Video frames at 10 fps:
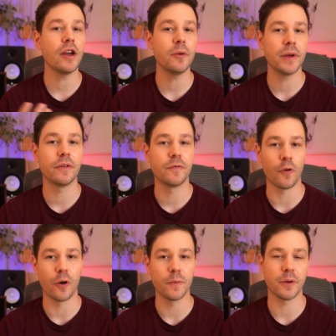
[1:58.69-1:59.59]
you to be
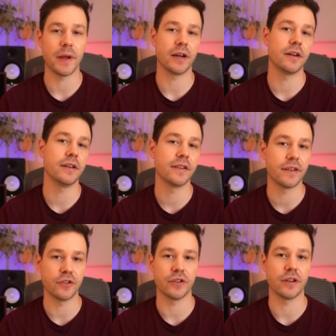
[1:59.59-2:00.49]
informed to make a good
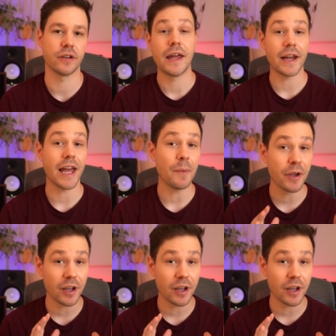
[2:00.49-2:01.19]
decision. And I am